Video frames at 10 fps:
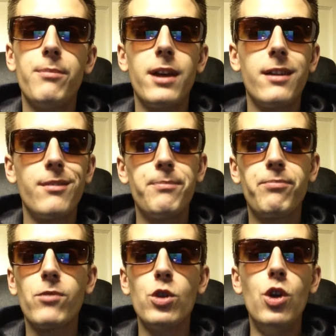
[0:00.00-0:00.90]
like
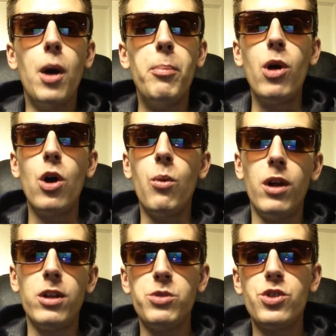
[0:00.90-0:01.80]
you know Paul
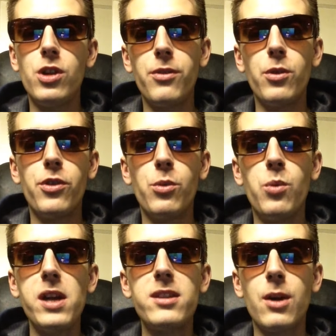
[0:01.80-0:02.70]
Williams, you know the the
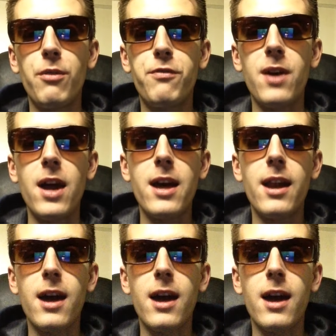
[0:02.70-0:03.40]
weights I would fight at,